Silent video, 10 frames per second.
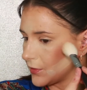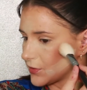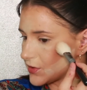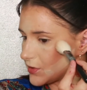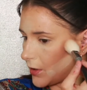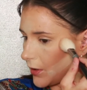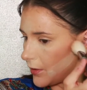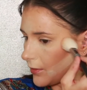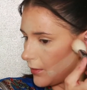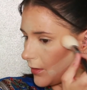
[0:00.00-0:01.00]
So
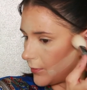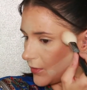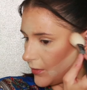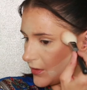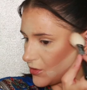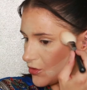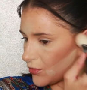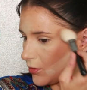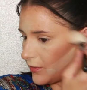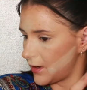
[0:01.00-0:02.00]
I'm going to
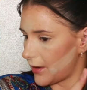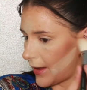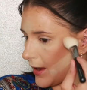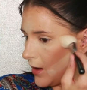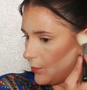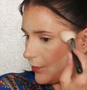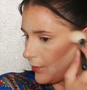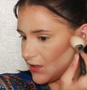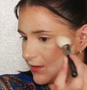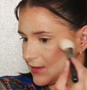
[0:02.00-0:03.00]
draw the eye up
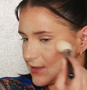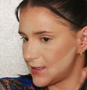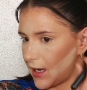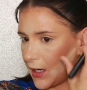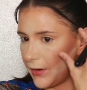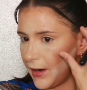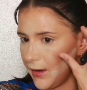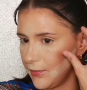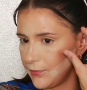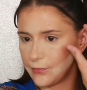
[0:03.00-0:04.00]
to this
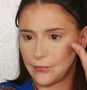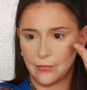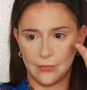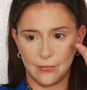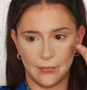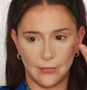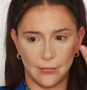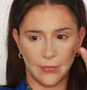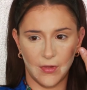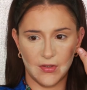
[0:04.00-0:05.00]
area
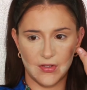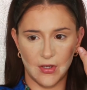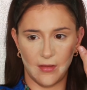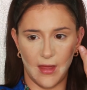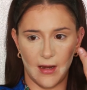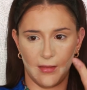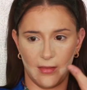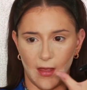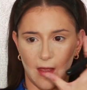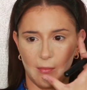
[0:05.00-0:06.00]
so that it
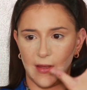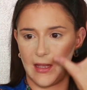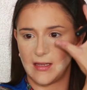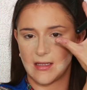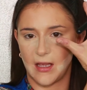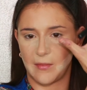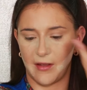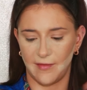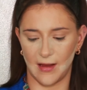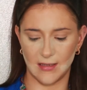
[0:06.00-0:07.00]
appears like my
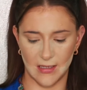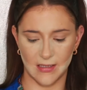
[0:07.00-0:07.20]
face is